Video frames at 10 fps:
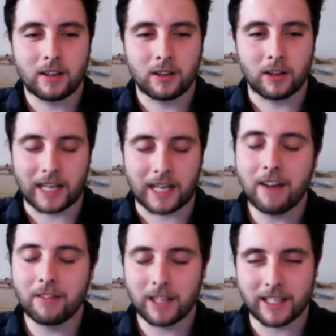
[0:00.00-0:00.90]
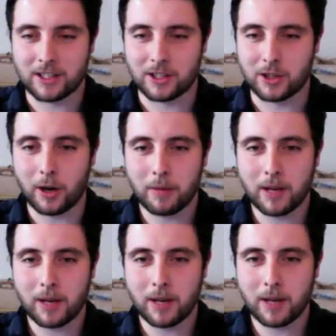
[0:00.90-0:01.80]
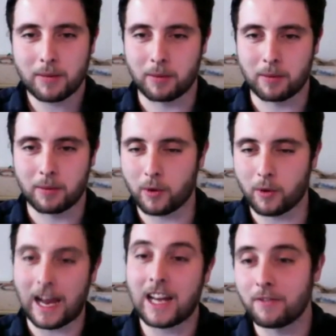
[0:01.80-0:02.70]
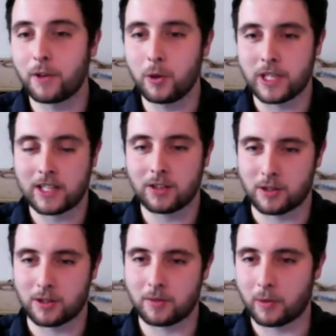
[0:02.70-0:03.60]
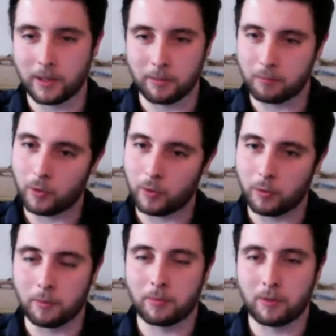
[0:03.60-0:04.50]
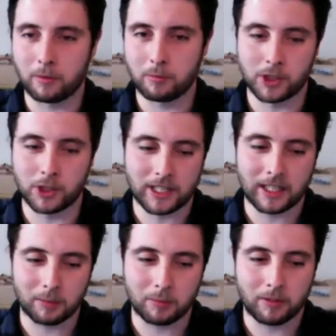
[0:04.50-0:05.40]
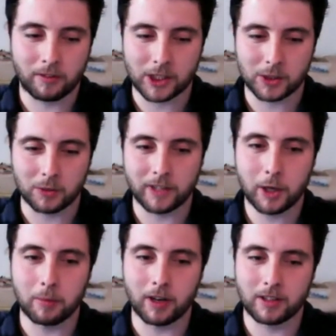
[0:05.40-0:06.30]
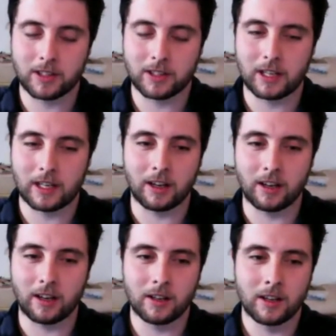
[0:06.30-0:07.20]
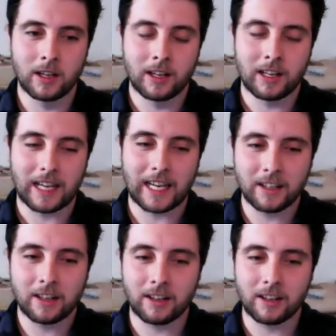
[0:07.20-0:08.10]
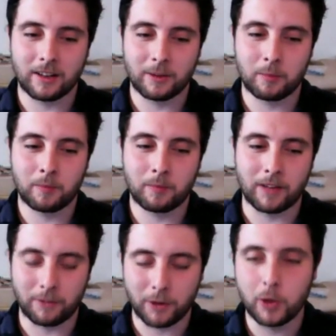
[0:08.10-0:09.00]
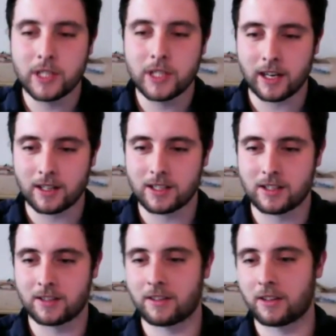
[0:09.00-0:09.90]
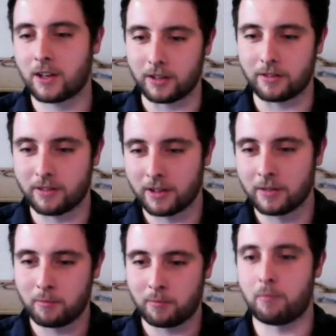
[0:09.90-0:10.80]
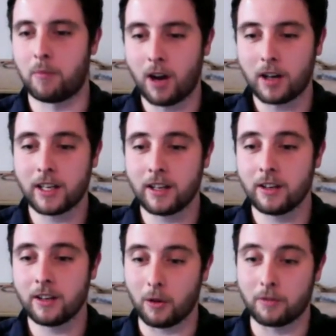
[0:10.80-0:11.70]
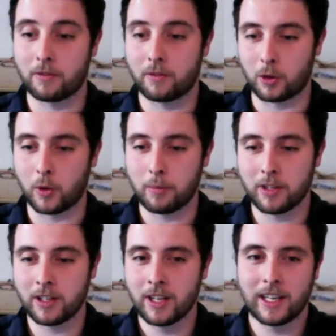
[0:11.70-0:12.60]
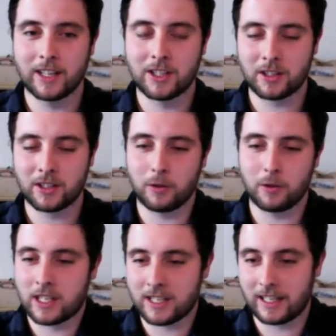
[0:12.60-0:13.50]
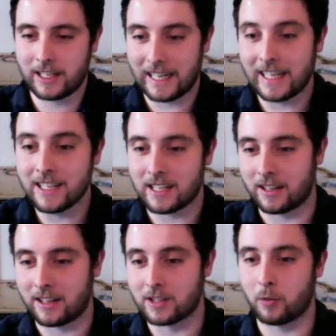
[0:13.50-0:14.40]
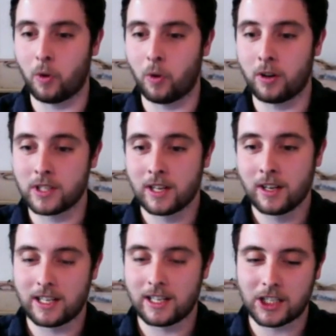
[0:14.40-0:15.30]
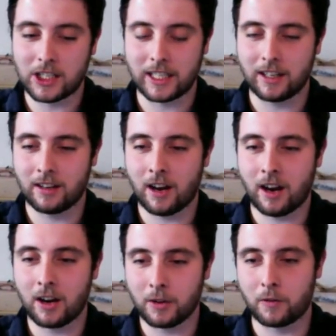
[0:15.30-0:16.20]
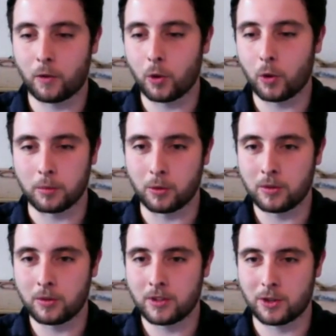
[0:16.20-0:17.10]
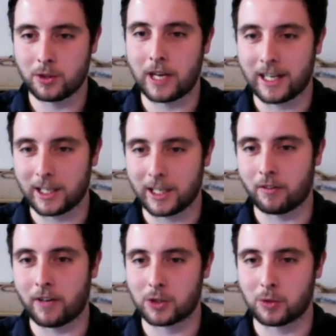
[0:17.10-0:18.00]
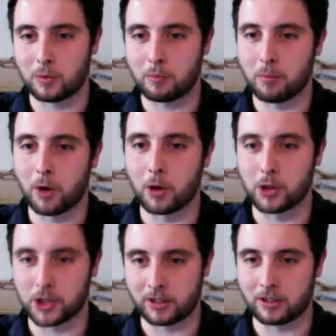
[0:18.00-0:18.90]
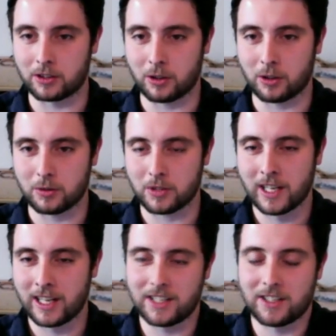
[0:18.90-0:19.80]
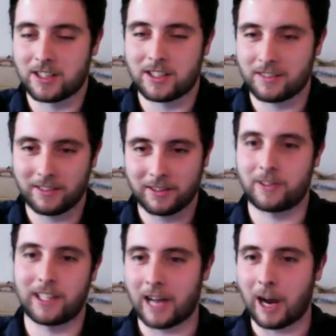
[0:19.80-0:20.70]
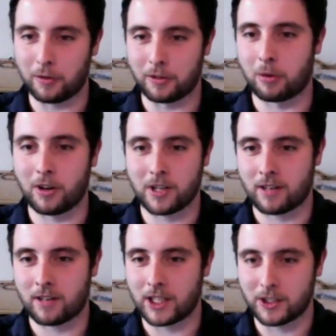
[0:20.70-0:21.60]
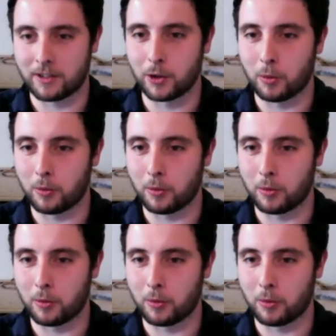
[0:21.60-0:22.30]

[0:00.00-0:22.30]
like heavily into time lapse. I mean, as enthusiasts, not as we didn't, we weren't producing any professional video, but uh, in the enthusiast kind of market of equipment, it's, it was it's, it is and was essentially unaffordable to get any professional motion control tools. It's just out of the price range of a normal